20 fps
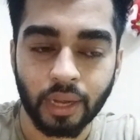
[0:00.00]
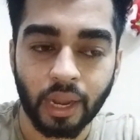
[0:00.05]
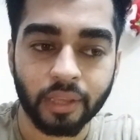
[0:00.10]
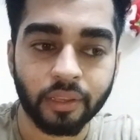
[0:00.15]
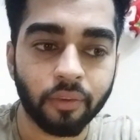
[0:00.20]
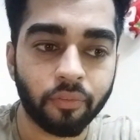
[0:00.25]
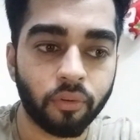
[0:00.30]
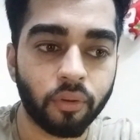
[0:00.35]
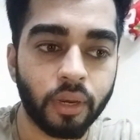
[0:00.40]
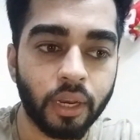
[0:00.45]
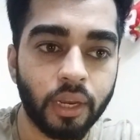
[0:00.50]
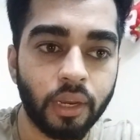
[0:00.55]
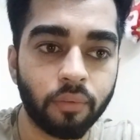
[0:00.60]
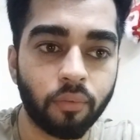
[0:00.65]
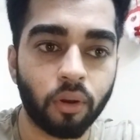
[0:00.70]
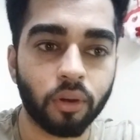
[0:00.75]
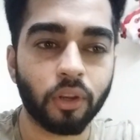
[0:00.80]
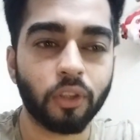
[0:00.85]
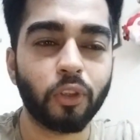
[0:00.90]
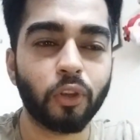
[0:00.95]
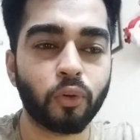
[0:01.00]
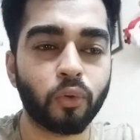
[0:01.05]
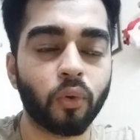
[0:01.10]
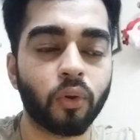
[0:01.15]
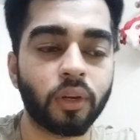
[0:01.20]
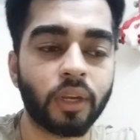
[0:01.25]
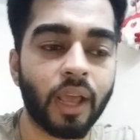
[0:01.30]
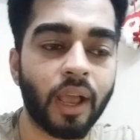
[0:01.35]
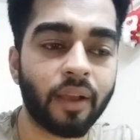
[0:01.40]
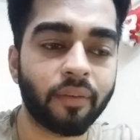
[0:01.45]
Like if you really want to, you
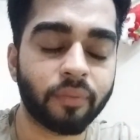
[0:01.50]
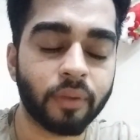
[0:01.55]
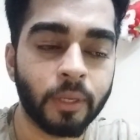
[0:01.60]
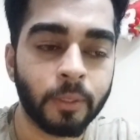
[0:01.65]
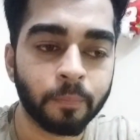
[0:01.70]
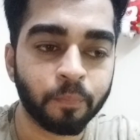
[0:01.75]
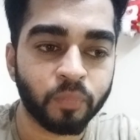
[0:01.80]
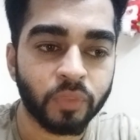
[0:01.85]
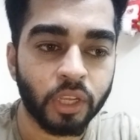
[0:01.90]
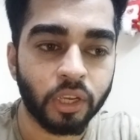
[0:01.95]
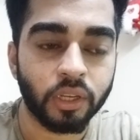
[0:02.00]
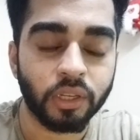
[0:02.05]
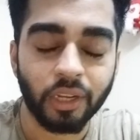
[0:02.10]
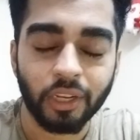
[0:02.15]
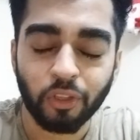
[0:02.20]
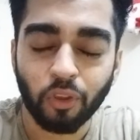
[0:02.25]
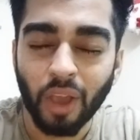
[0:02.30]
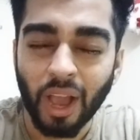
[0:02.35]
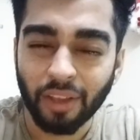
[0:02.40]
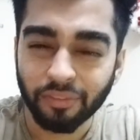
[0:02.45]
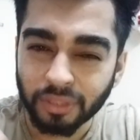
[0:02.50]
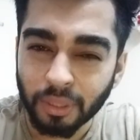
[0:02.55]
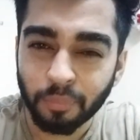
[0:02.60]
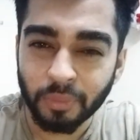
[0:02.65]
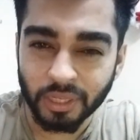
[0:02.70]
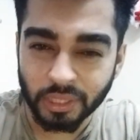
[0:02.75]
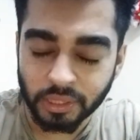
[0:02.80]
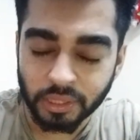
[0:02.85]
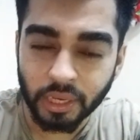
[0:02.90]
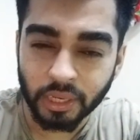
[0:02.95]
don't have, you have some
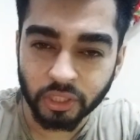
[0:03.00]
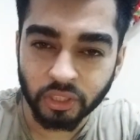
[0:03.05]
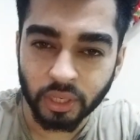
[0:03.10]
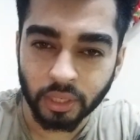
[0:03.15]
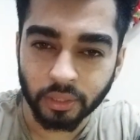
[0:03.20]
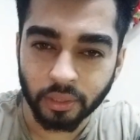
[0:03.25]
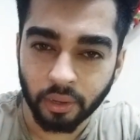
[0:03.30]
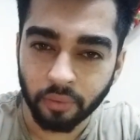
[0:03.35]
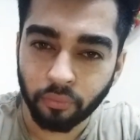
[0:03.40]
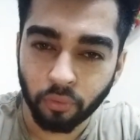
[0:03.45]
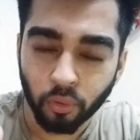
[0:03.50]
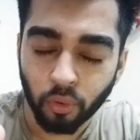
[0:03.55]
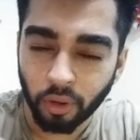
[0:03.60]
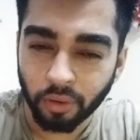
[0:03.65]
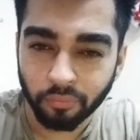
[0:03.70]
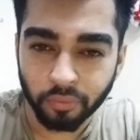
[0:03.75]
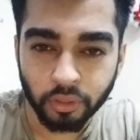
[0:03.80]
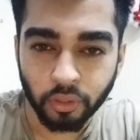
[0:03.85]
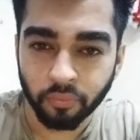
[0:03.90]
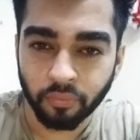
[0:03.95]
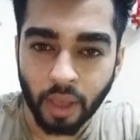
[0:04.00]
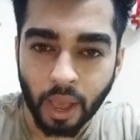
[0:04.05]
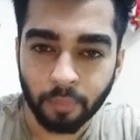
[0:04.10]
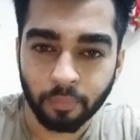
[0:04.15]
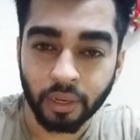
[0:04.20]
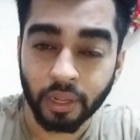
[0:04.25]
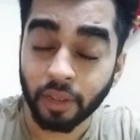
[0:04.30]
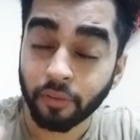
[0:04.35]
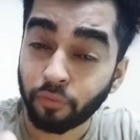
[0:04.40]
restriction if you're going with the family.